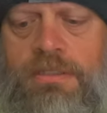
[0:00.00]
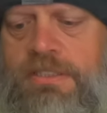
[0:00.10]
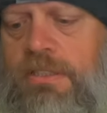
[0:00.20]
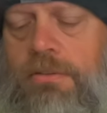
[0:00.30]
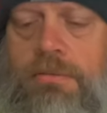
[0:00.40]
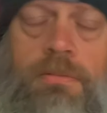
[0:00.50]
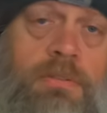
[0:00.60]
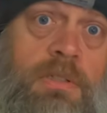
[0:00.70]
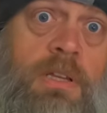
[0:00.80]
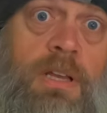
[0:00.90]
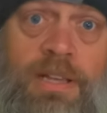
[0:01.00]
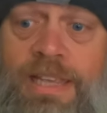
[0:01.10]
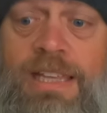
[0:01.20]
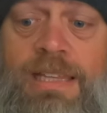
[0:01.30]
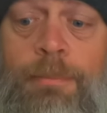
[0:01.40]
So,
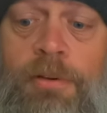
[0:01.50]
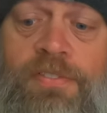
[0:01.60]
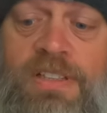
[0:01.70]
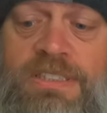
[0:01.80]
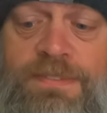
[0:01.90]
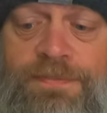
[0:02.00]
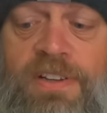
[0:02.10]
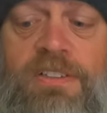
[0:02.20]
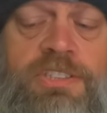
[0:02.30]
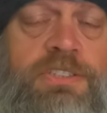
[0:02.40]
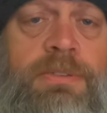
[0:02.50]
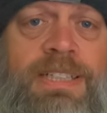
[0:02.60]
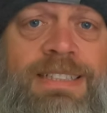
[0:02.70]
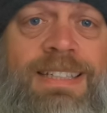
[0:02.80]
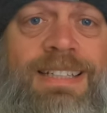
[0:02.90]
again, the movie is Fear
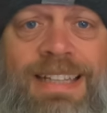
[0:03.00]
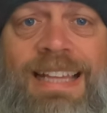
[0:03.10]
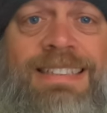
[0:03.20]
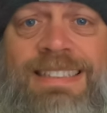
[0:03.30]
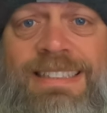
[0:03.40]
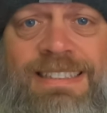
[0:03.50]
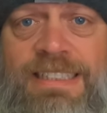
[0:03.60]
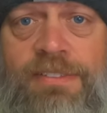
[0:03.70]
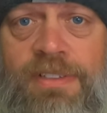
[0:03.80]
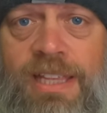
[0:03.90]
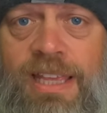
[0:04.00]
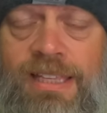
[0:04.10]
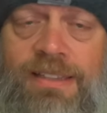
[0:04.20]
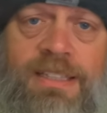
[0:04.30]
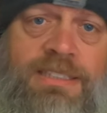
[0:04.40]
Street 1978.